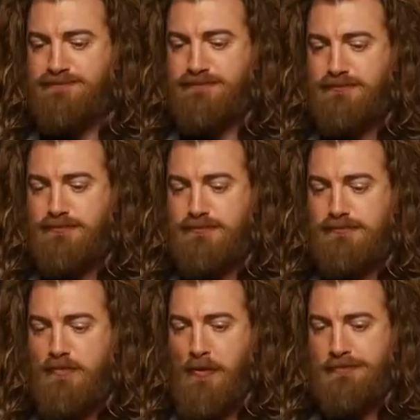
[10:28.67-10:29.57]

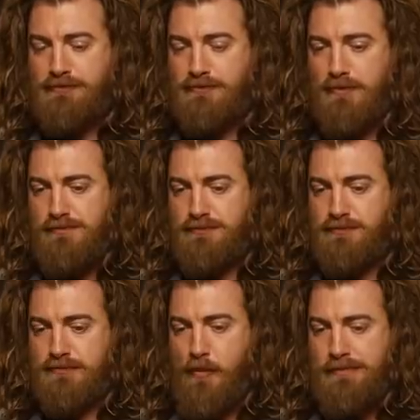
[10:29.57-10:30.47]

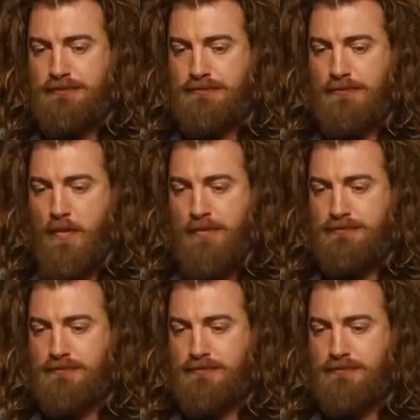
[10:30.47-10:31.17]
This person isn't speaking.